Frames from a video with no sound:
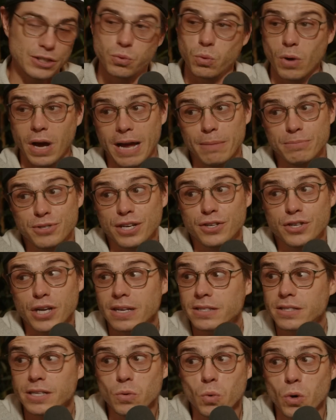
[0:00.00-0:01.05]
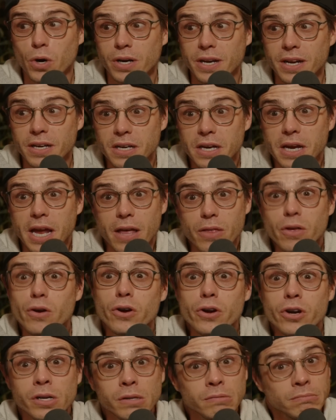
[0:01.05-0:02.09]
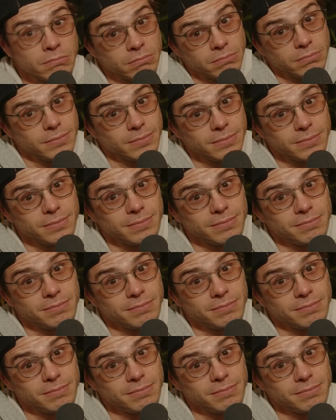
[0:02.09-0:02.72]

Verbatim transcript: trivia I'm game. Suggesting oh, working oh, yeah. together would be